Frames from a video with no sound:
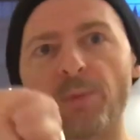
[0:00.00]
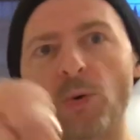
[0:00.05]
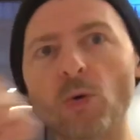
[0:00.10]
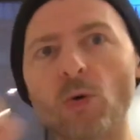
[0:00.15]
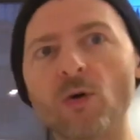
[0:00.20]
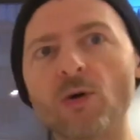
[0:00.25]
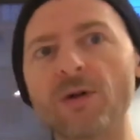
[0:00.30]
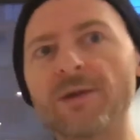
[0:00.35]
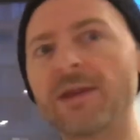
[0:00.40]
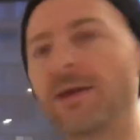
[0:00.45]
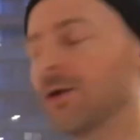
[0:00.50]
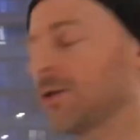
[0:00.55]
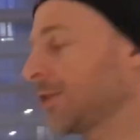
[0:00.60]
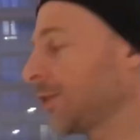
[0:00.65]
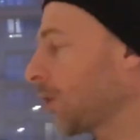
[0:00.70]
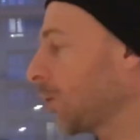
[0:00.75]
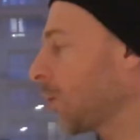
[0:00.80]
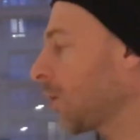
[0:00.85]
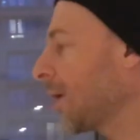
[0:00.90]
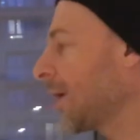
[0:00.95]
pour
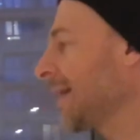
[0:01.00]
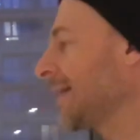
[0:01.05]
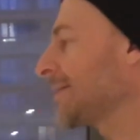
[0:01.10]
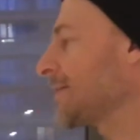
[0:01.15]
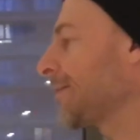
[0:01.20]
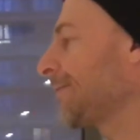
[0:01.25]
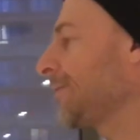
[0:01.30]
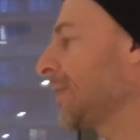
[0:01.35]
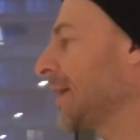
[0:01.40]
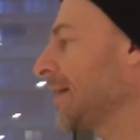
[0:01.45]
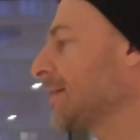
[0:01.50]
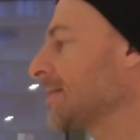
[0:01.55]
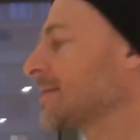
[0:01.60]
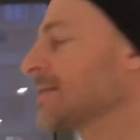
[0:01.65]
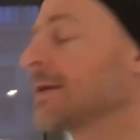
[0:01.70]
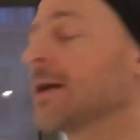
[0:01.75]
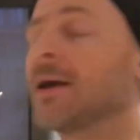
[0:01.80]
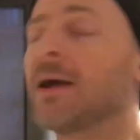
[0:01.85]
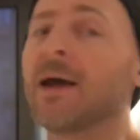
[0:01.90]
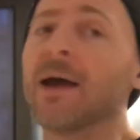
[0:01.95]
the oil into
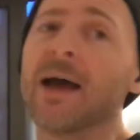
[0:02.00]
things,